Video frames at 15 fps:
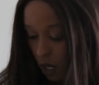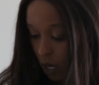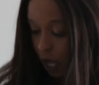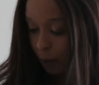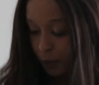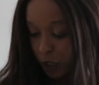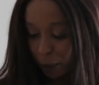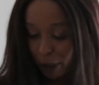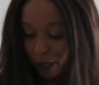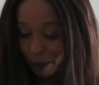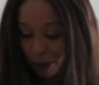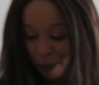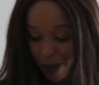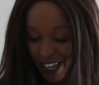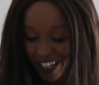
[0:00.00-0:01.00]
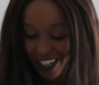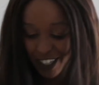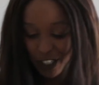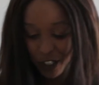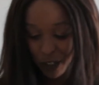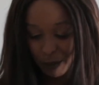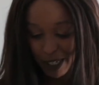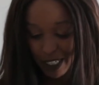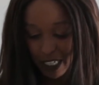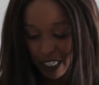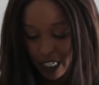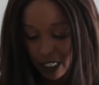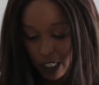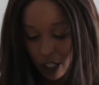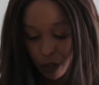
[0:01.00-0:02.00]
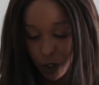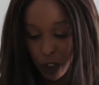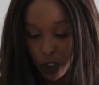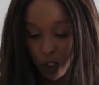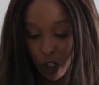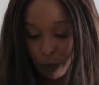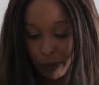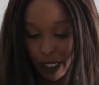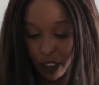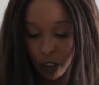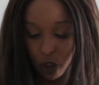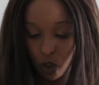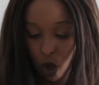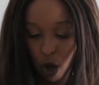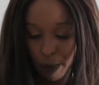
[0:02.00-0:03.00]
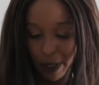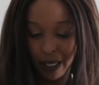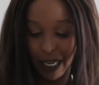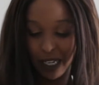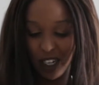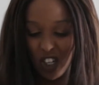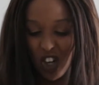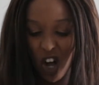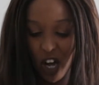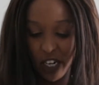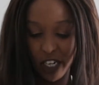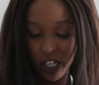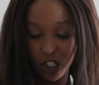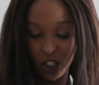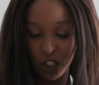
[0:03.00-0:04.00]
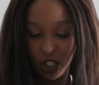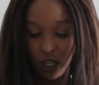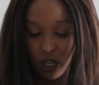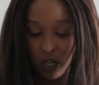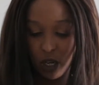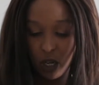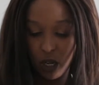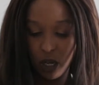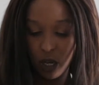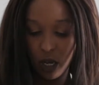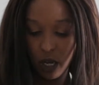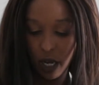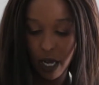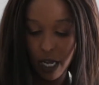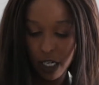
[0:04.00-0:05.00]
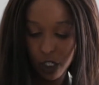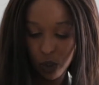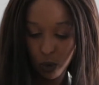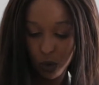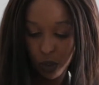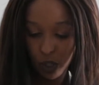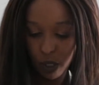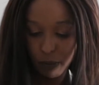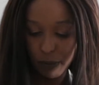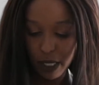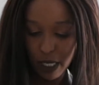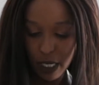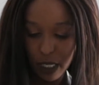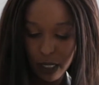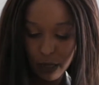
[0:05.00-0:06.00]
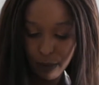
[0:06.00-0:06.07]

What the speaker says: I'll be chopping up the bacon so it makes it easier. So it's going to be as a topping, like a garnish, and it's also going to be in